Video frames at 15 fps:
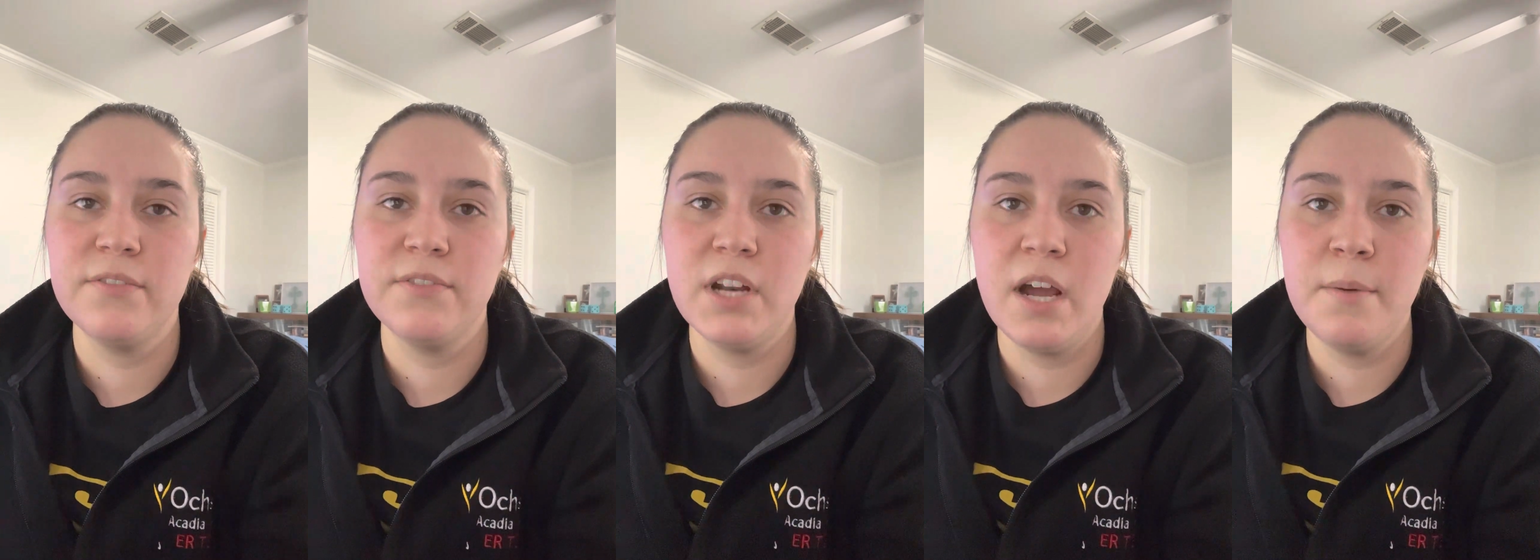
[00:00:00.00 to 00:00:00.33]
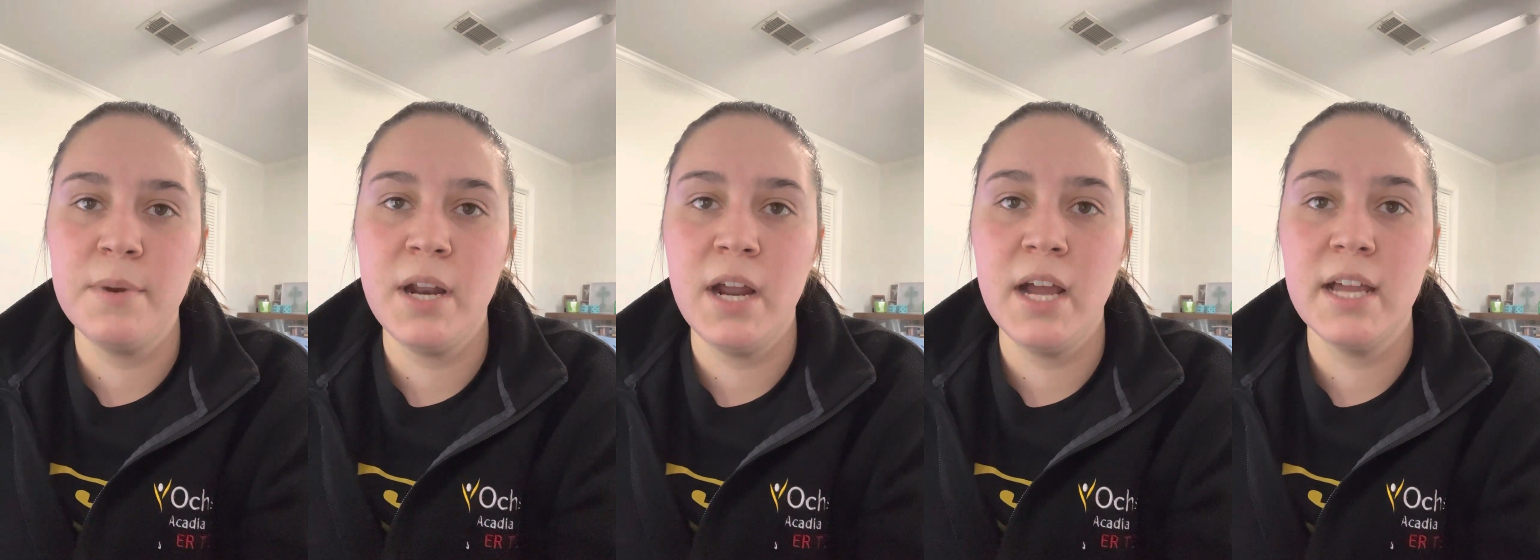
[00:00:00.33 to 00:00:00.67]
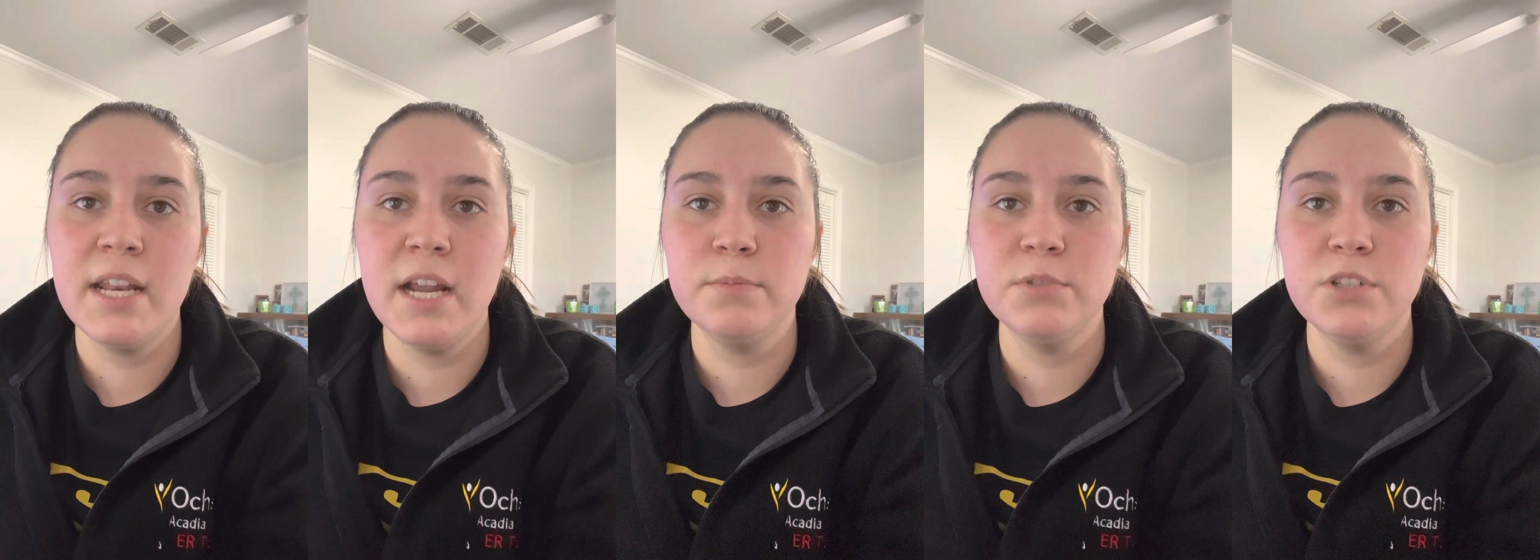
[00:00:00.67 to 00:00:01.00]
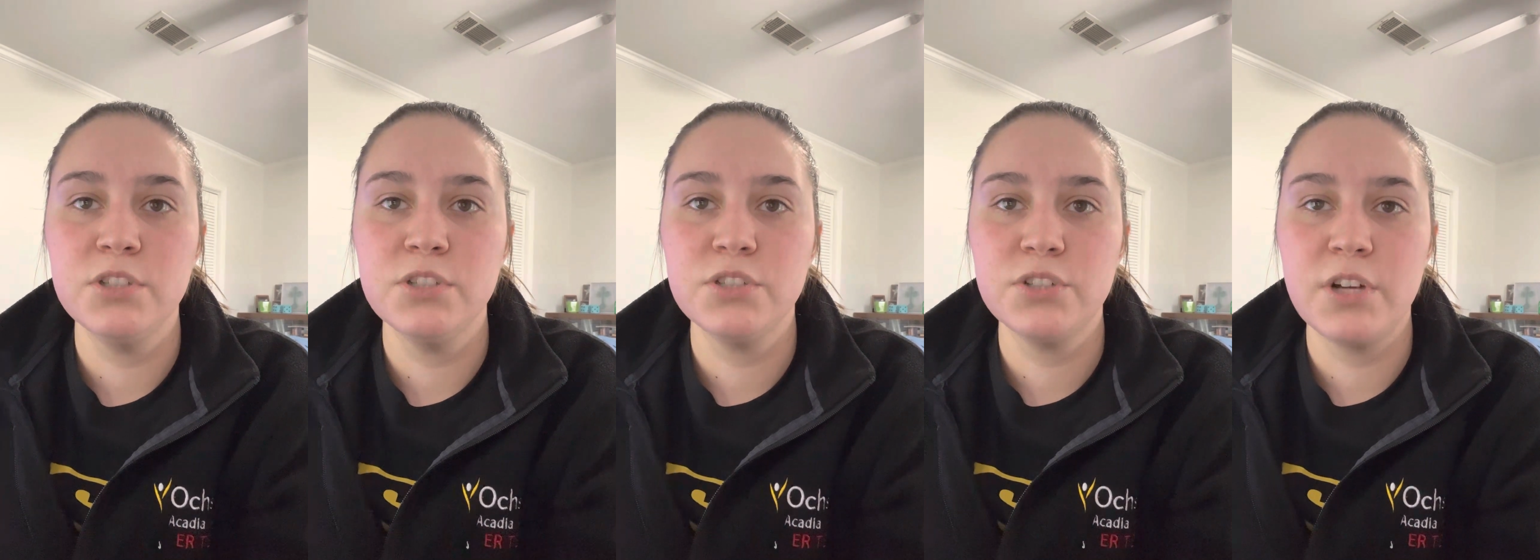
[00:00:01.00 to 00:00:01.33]
phenomena and help to
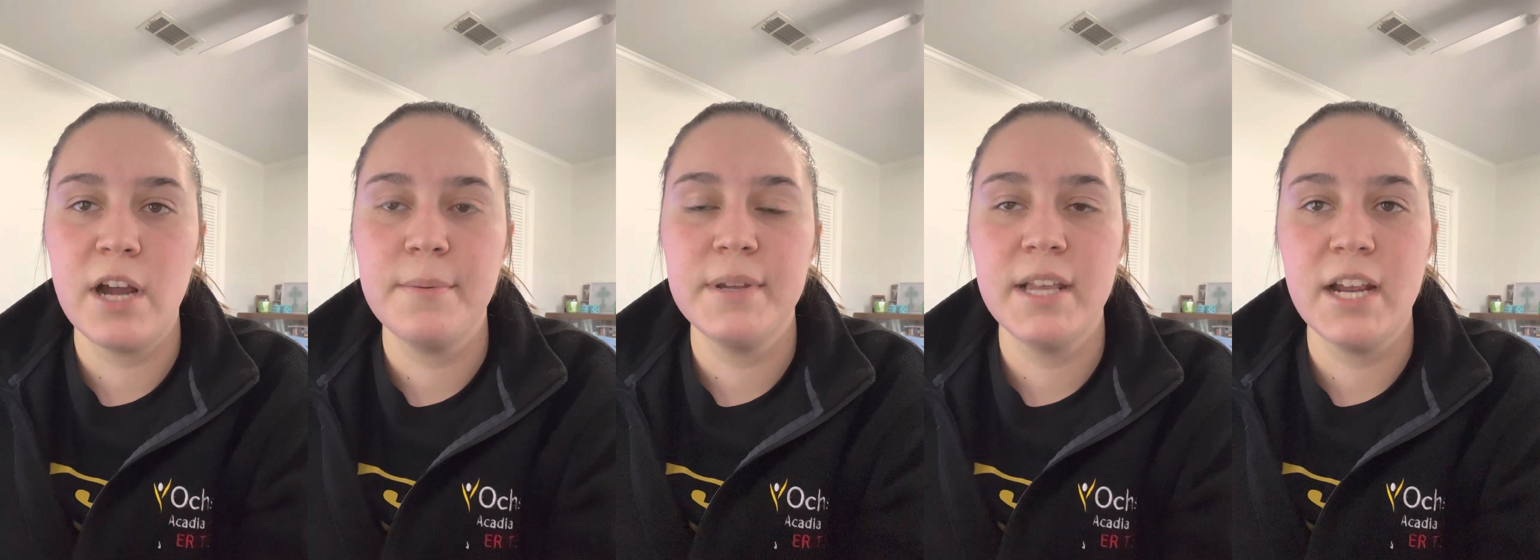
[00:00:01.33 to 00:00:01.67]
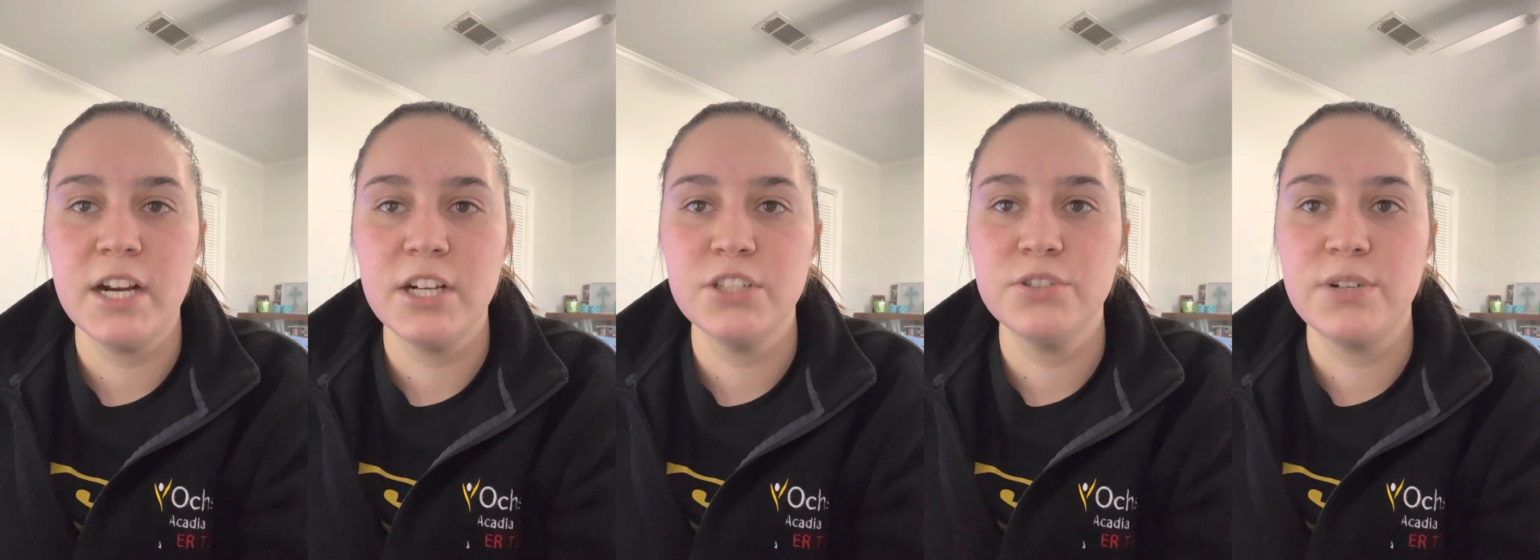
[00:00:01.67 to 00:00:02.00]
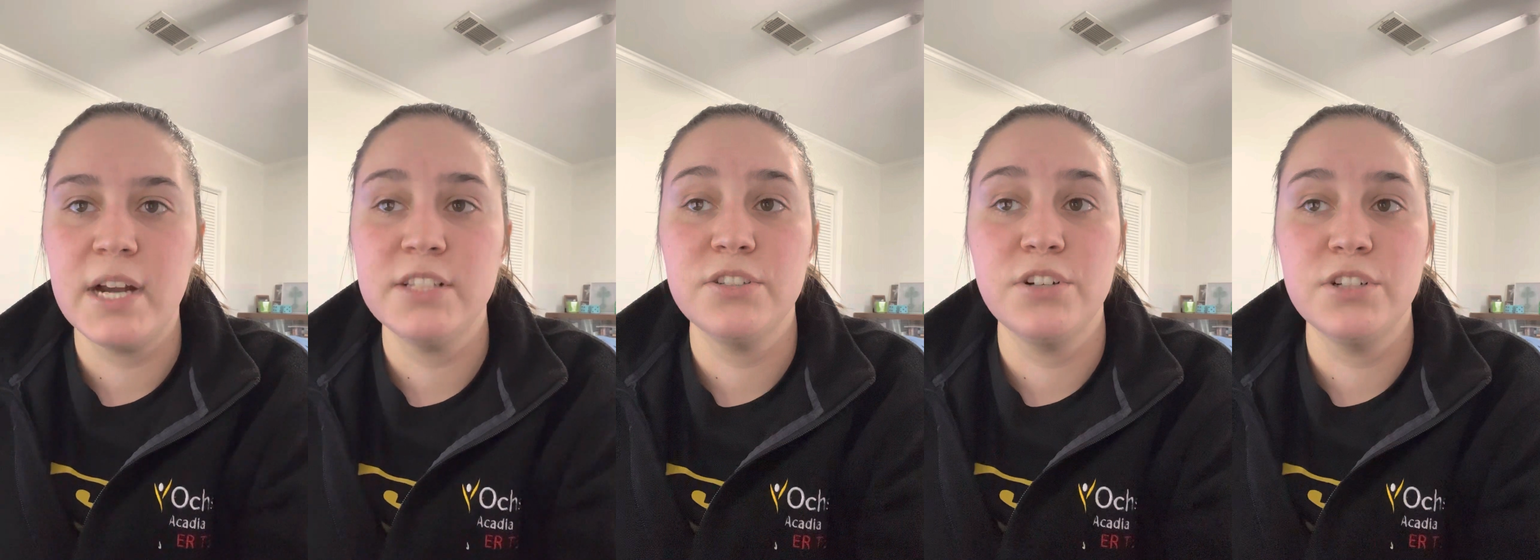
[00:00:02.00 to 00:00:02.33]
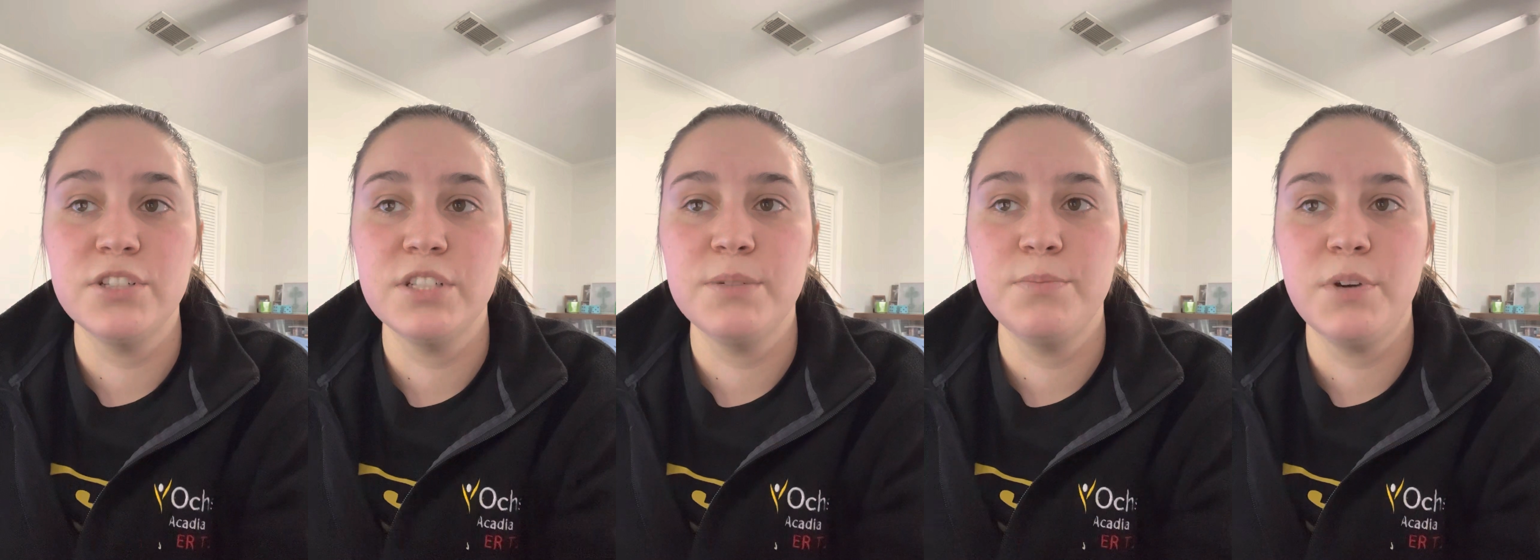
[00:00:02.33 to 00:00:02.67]
describe and characterize the
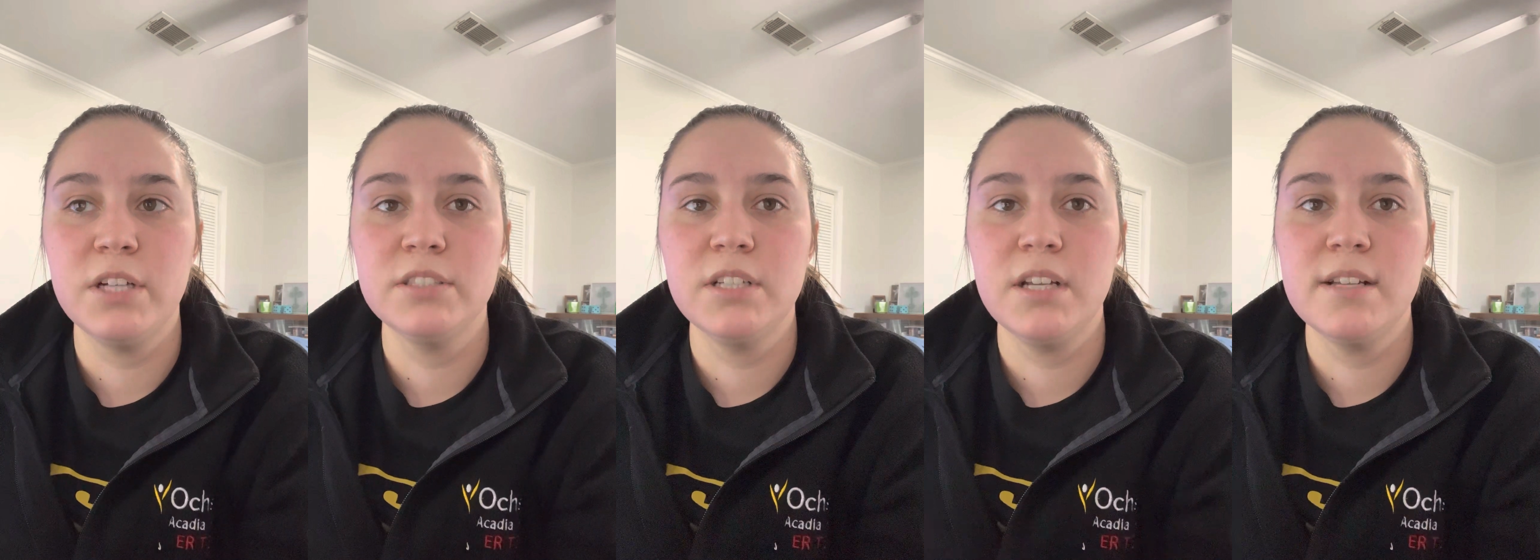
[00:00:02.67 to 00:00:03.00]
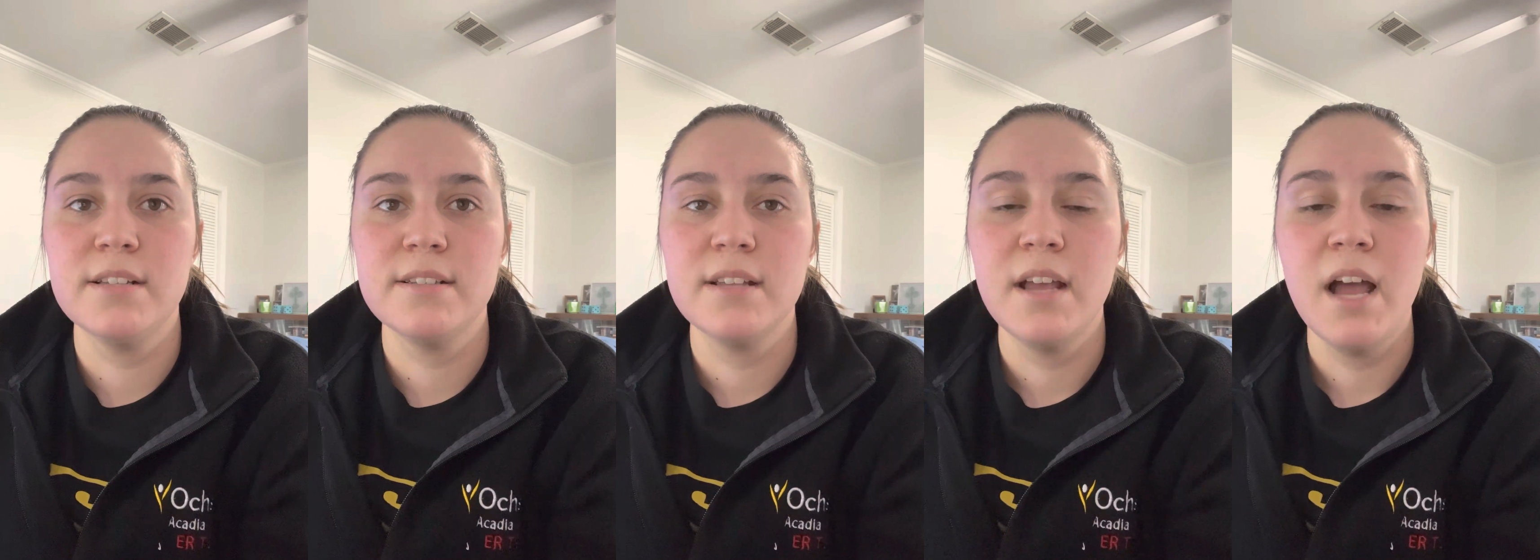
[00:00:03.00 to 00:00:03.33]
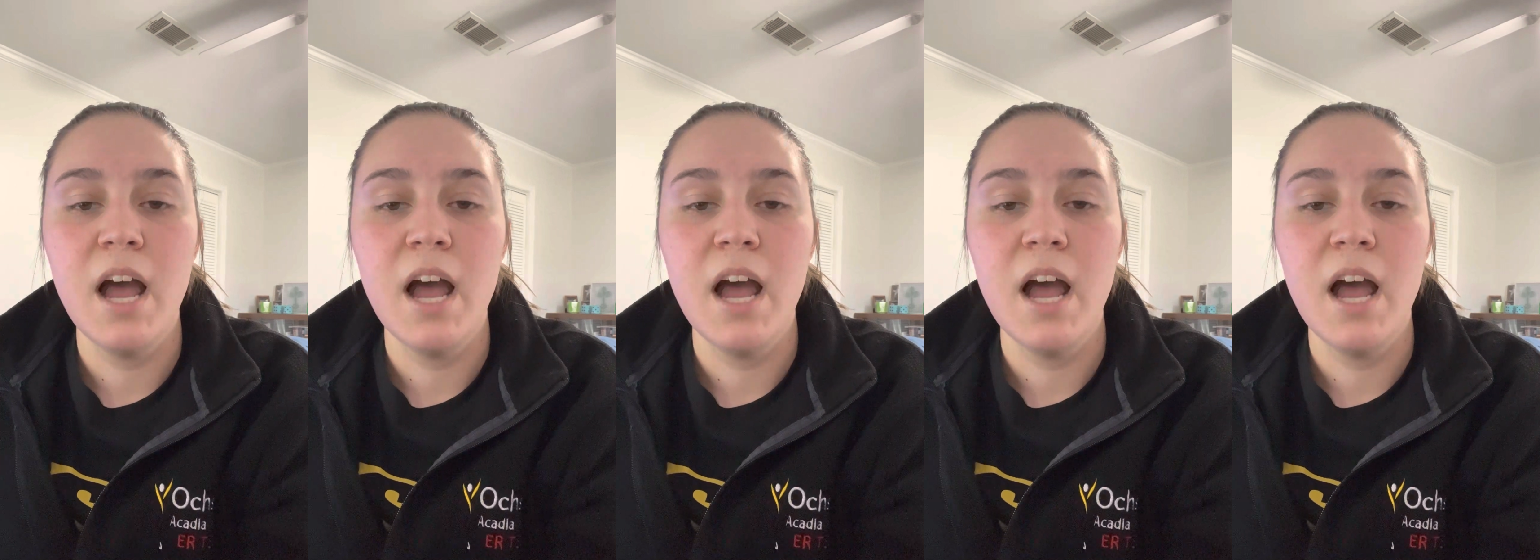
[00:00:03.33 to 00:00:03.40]
nursing process.